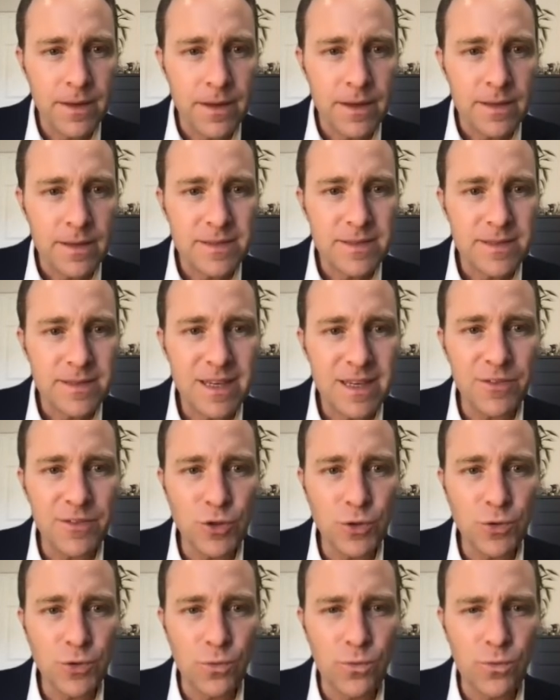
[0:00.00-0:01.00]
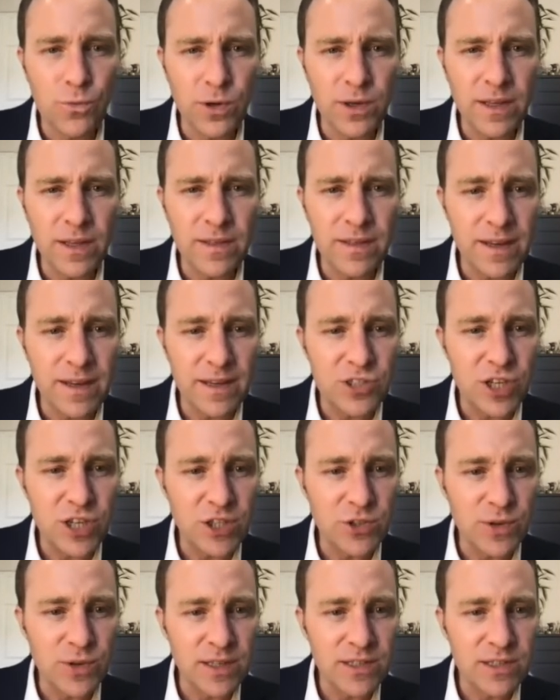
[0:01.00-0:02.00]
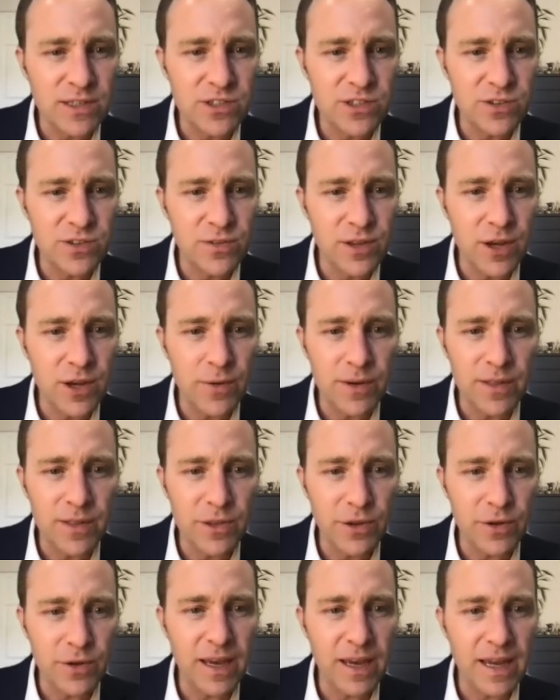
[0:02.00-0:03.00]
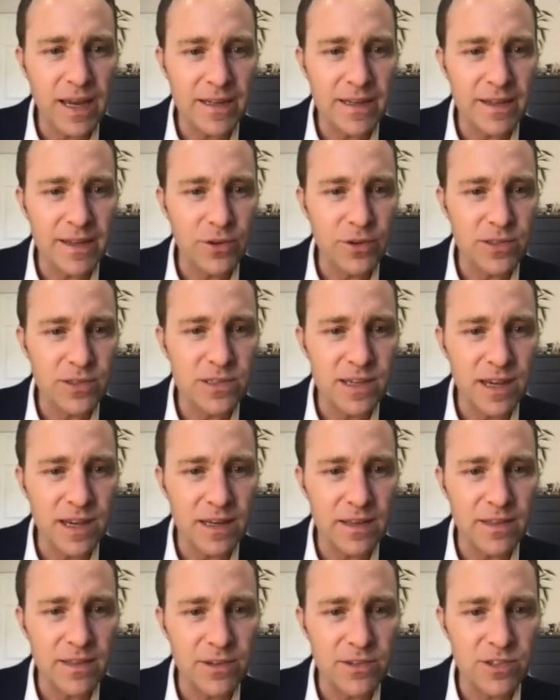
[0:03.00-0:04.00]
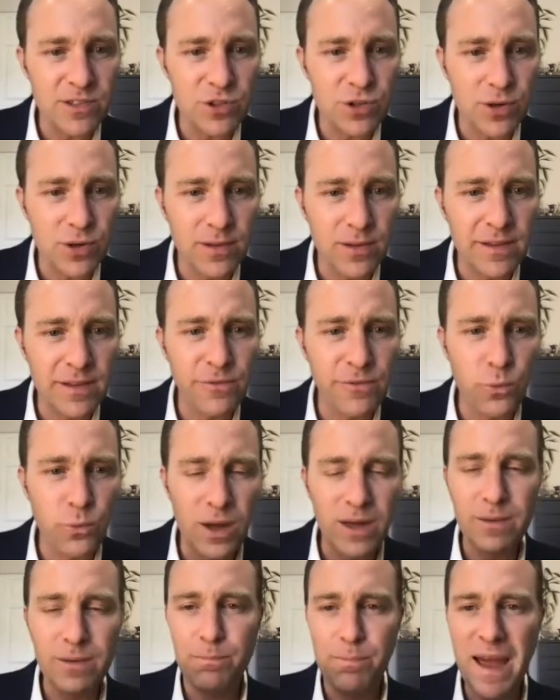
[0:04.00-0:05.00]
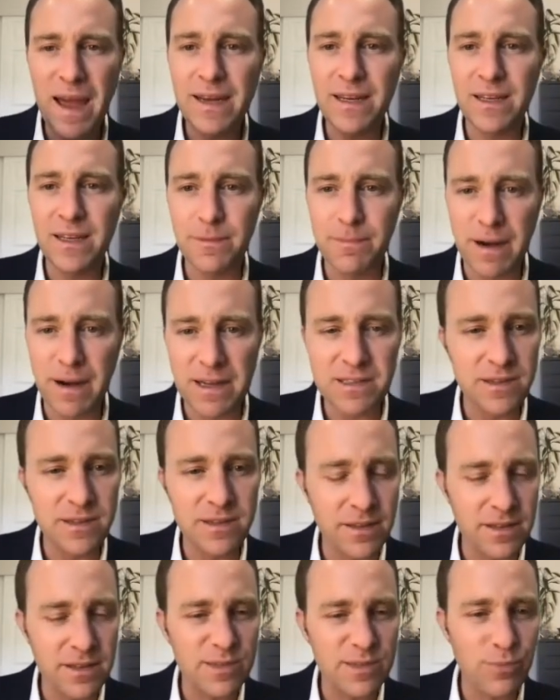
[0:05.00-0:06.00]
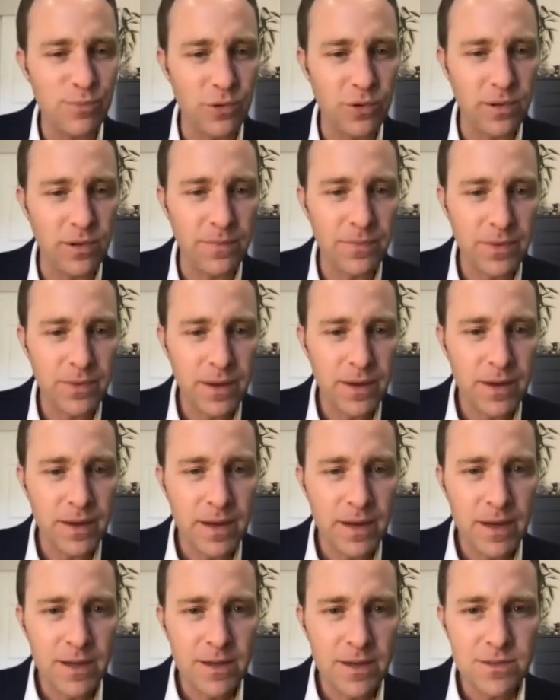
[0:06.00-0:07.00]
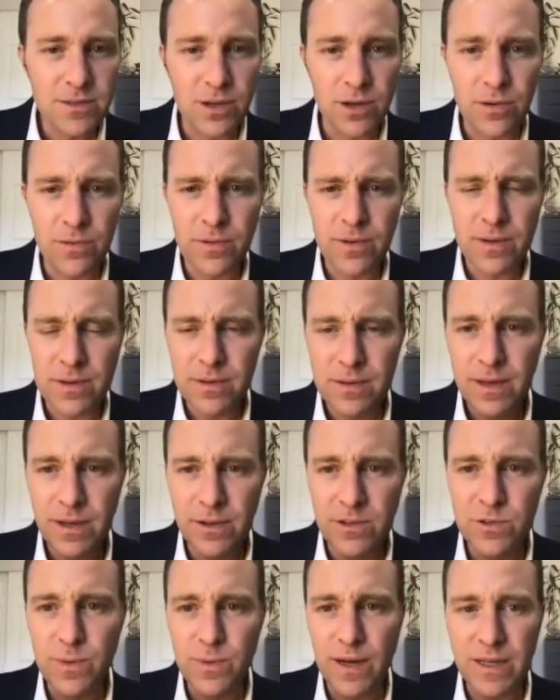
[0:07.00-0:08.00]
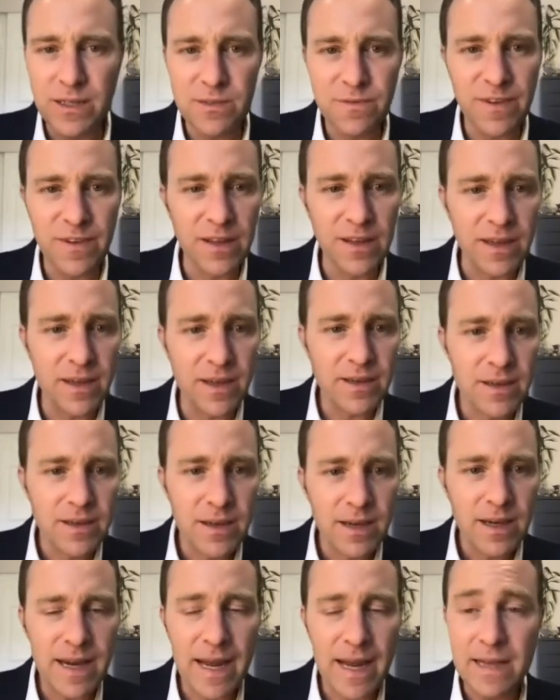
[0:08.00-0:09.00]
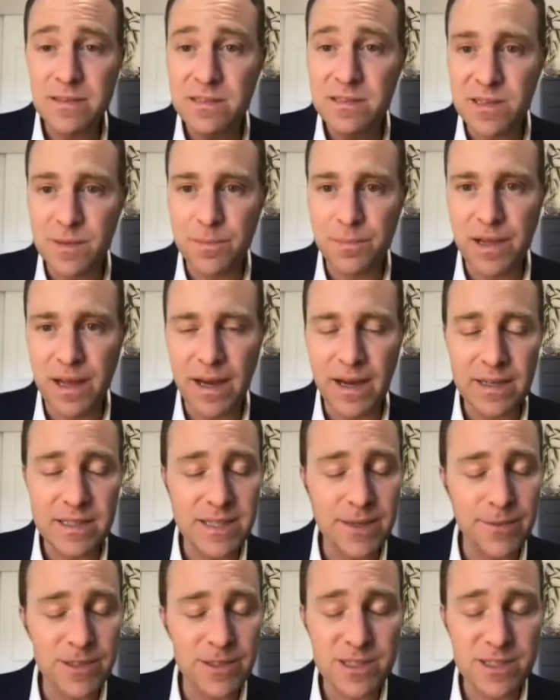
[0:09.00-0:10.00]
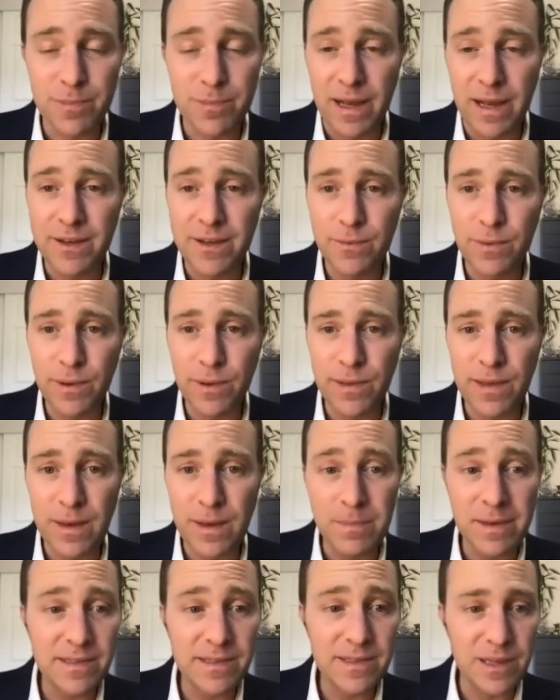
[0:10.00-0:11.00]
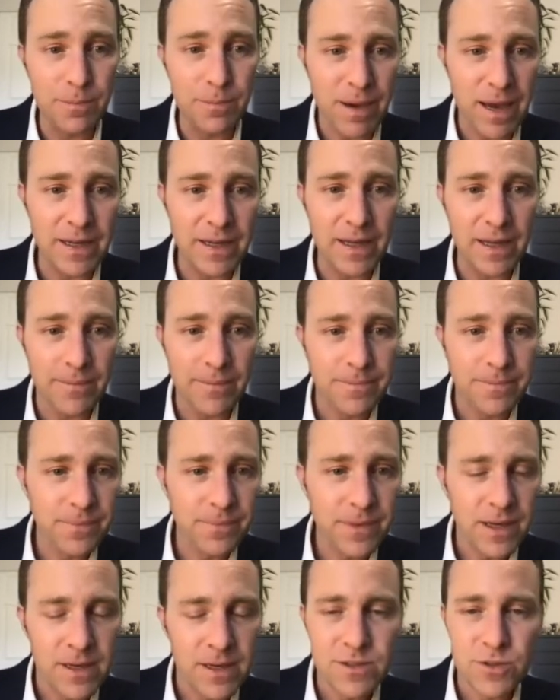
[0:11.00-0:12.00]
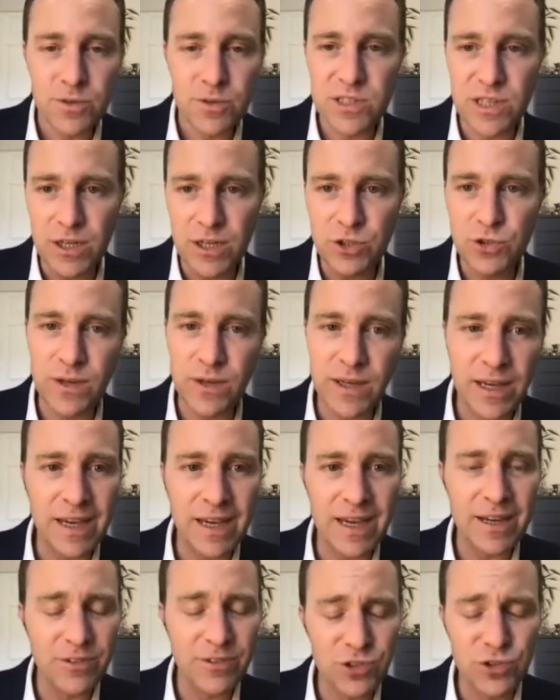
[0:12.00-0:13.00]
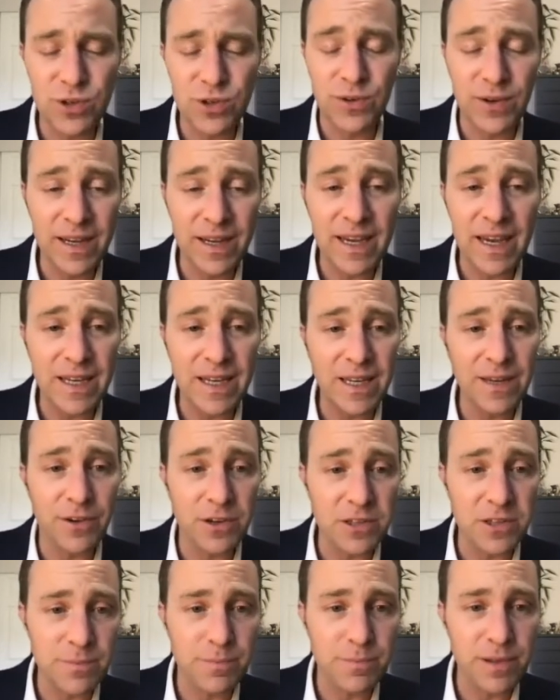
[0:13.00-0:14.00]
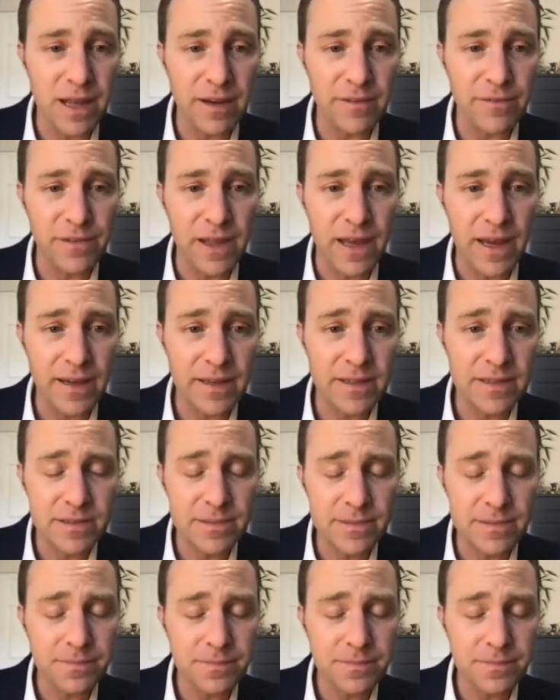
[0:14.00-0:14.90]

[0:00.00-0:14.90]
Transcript: It's giving you a warning the exchange rate is too low. And looking at it, it looks like there's a total of 1 penny deposited in this pool. So here's why it's failing. It has a supply. Someone supplied it with a measly penny. So it's not triggering any of our supply flags.